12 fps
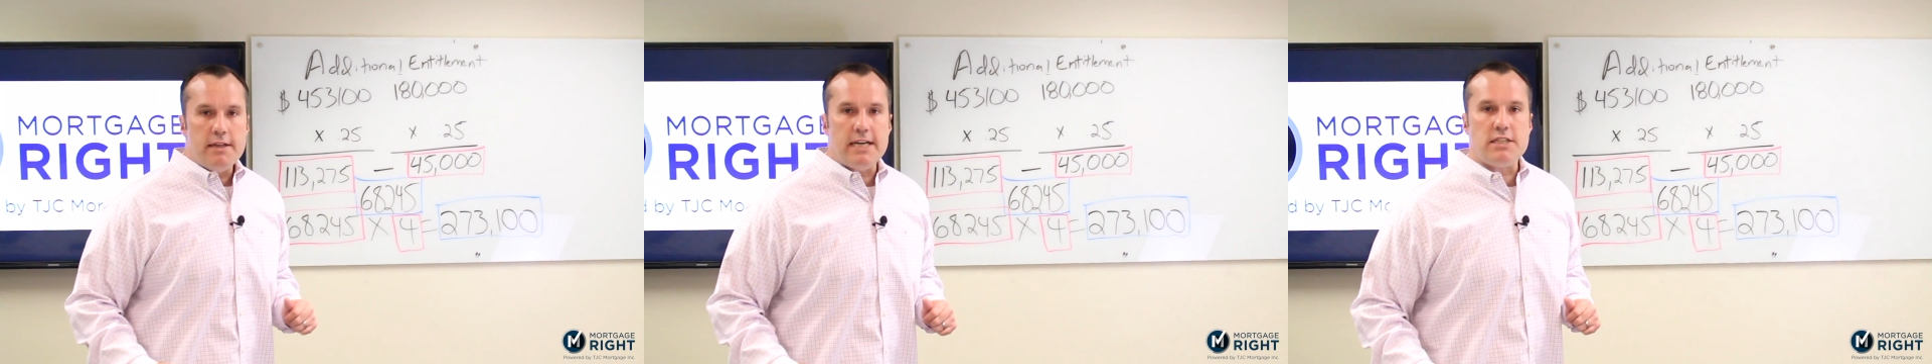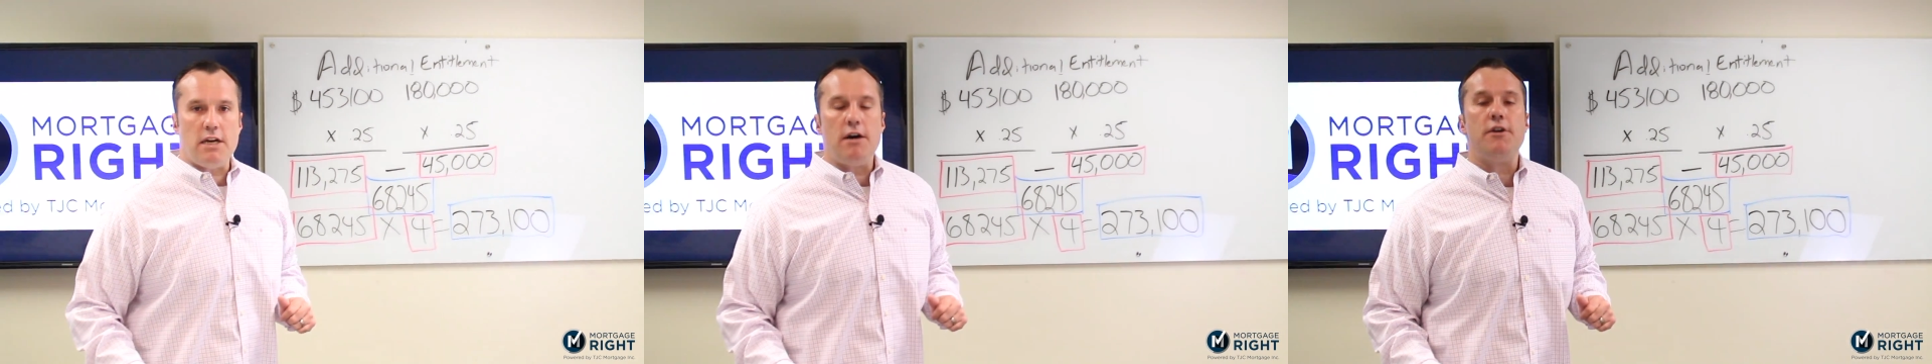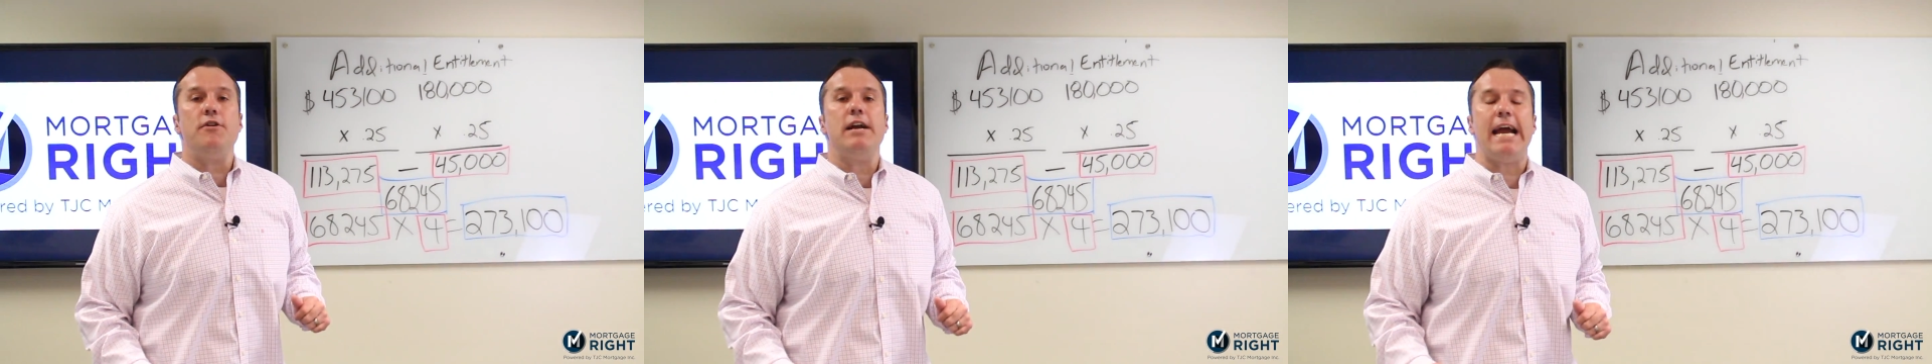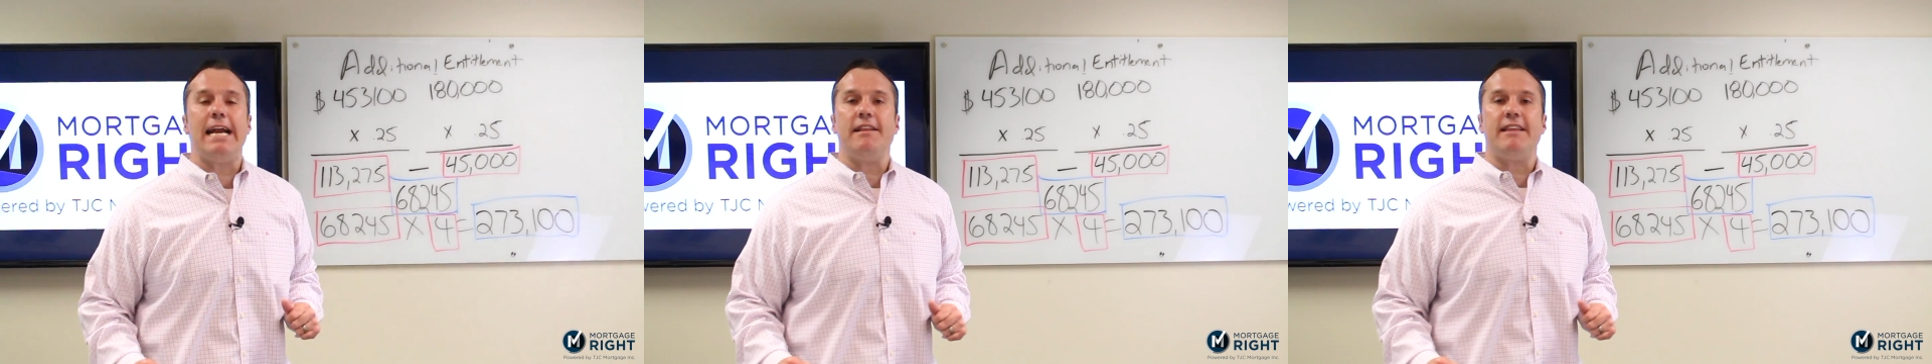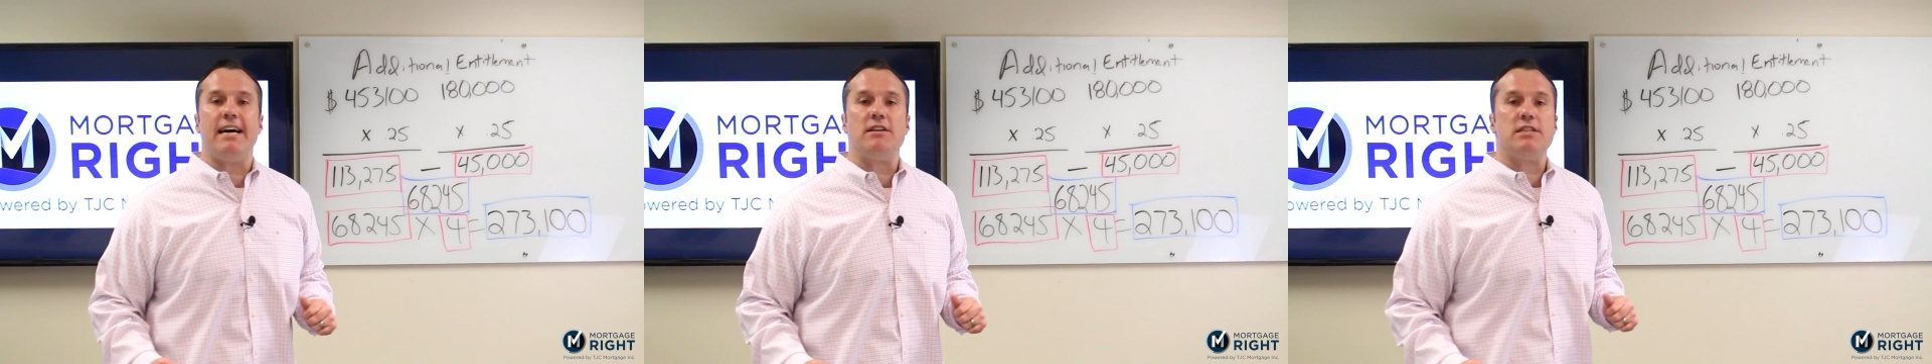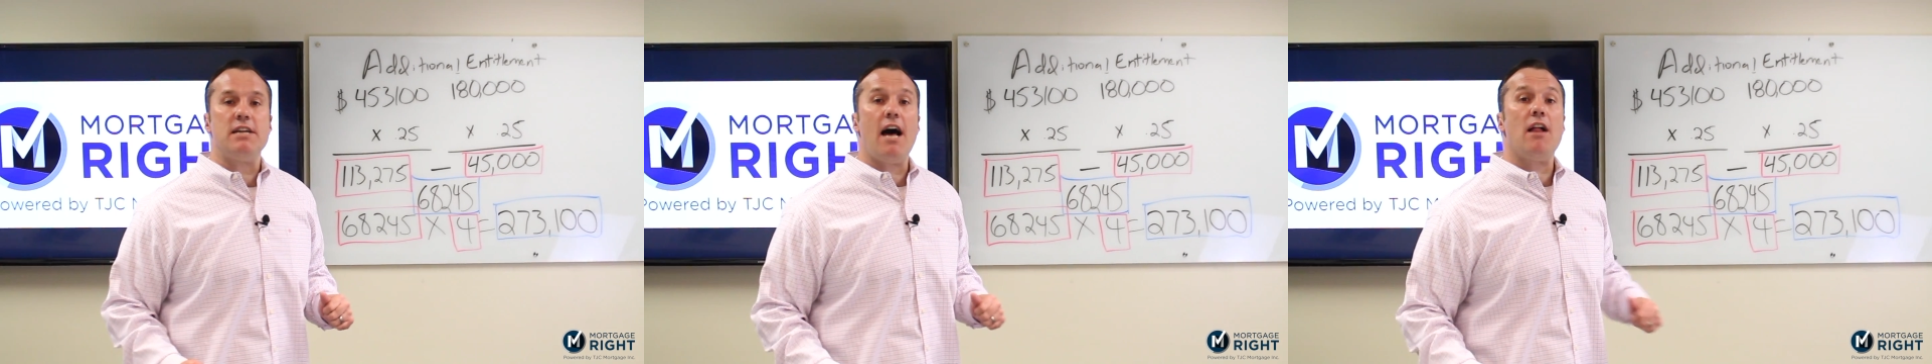that's
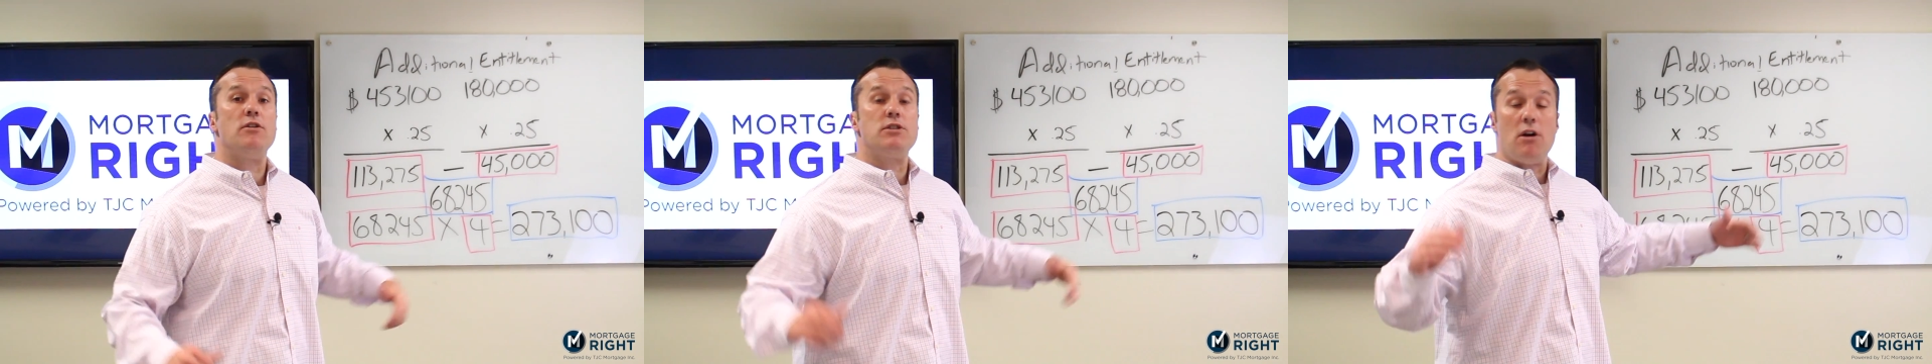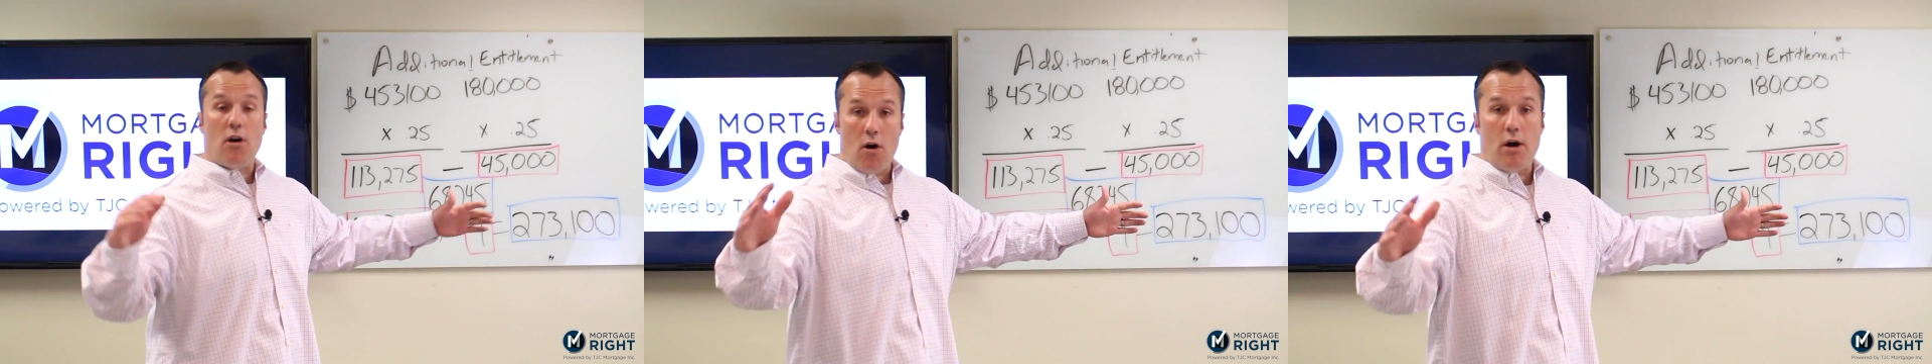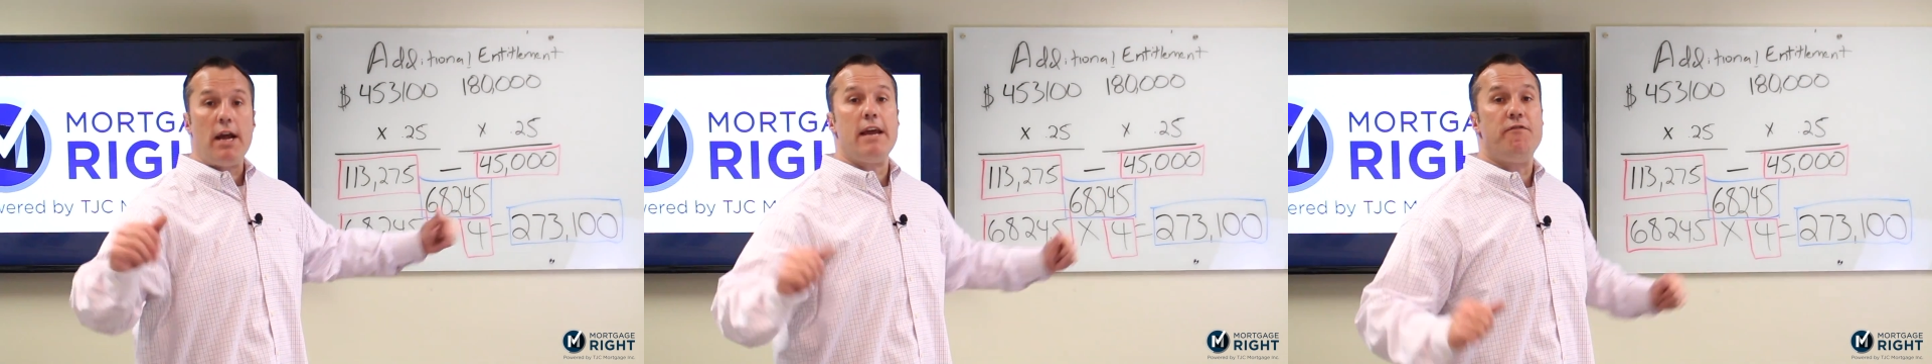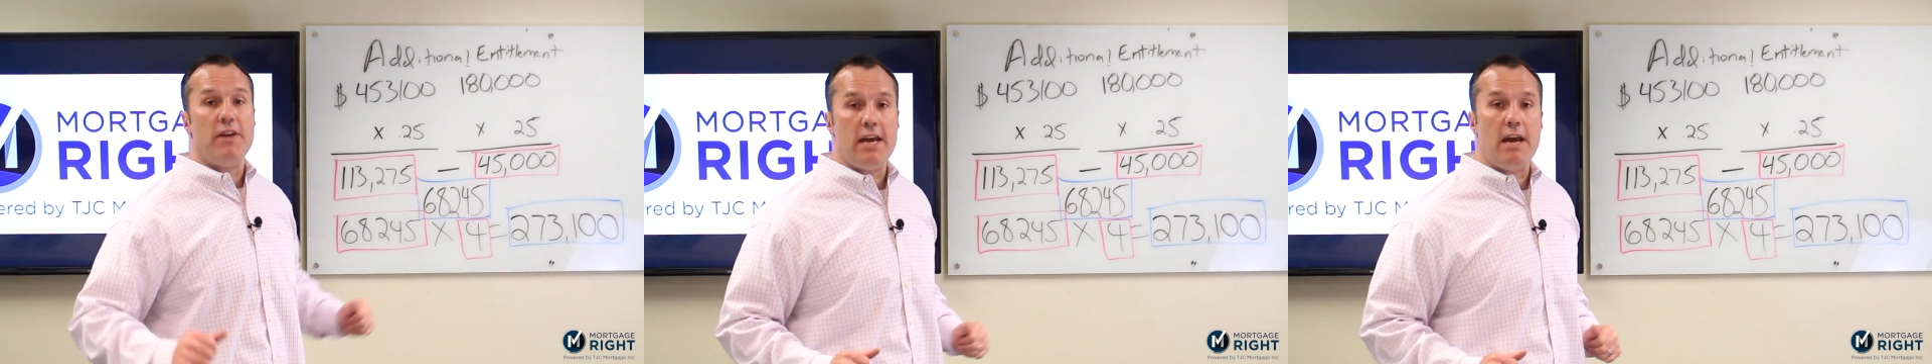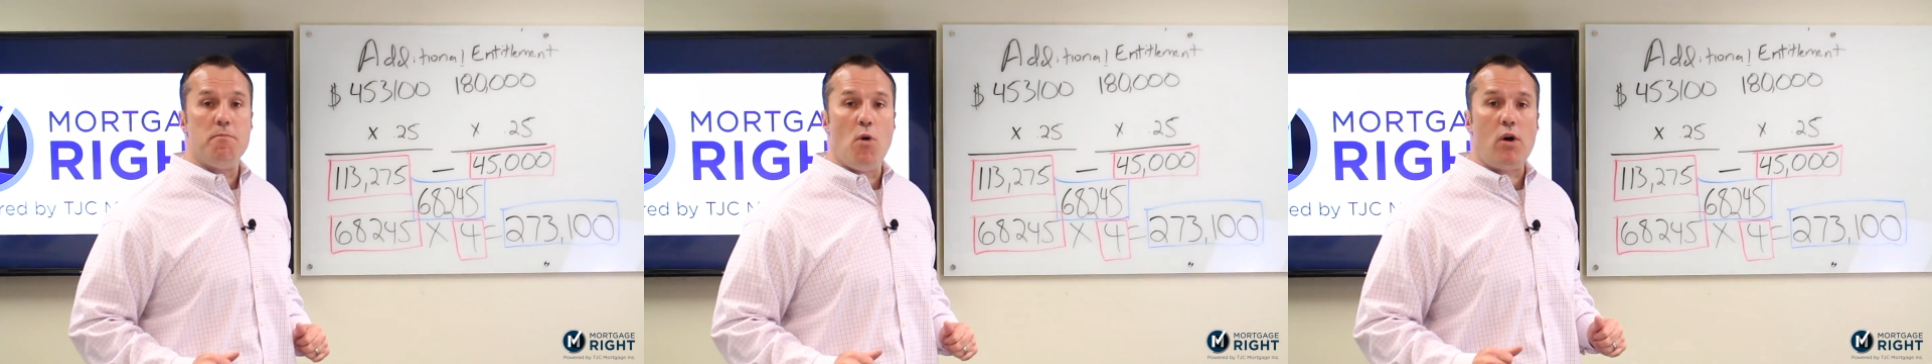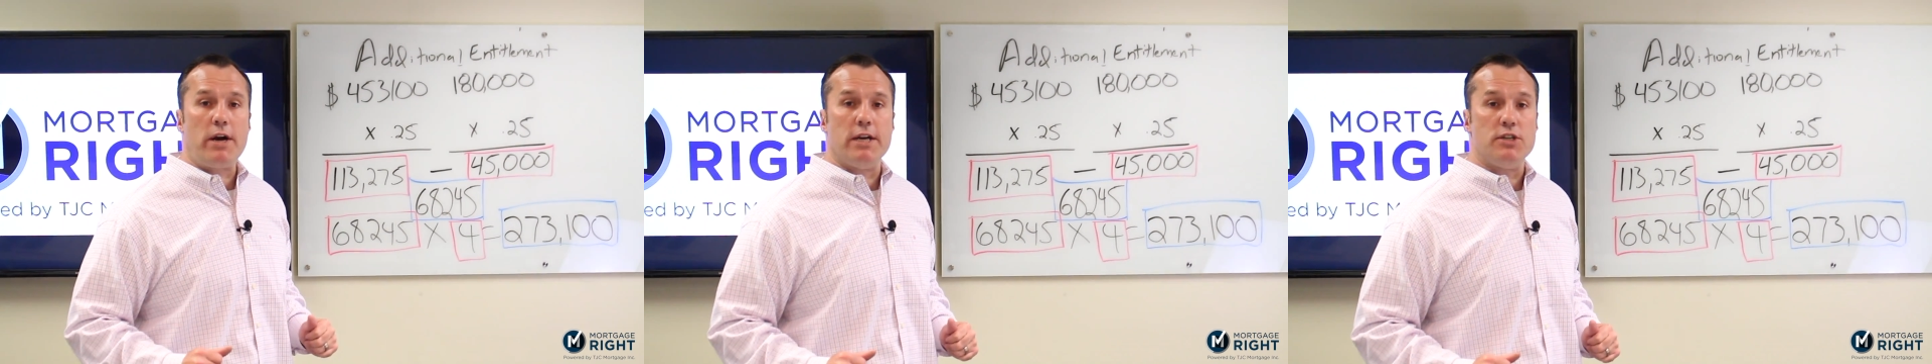$180,000 on a VA
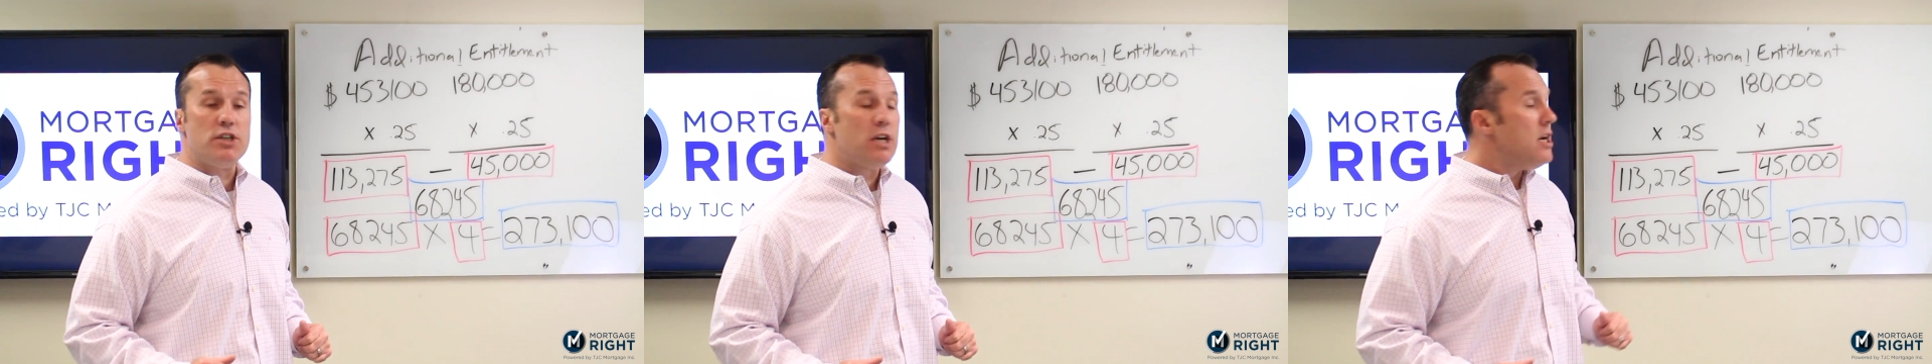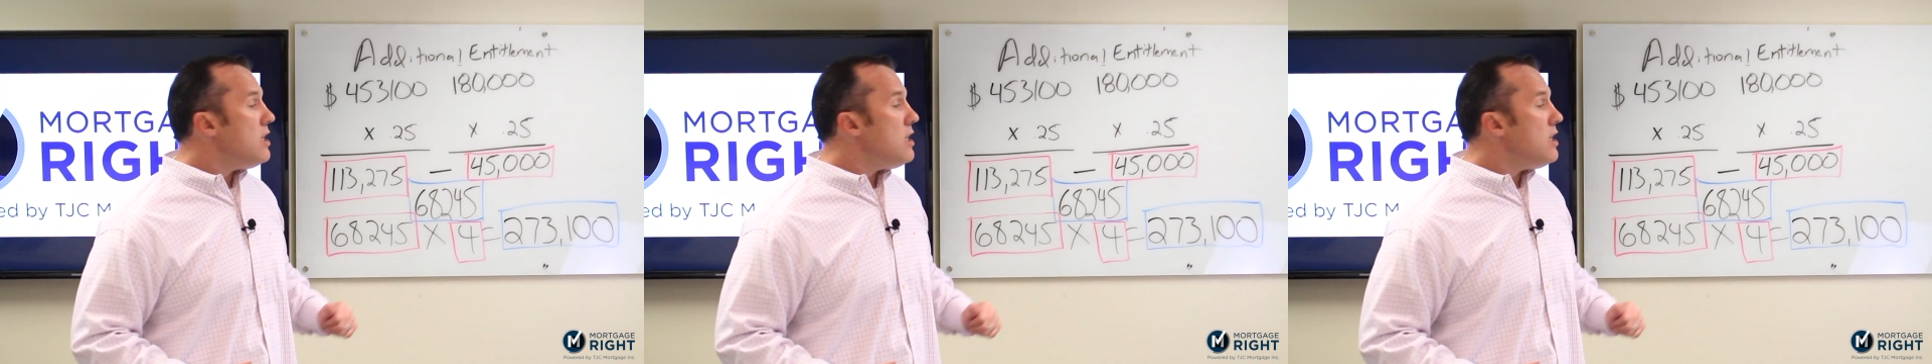mortgage.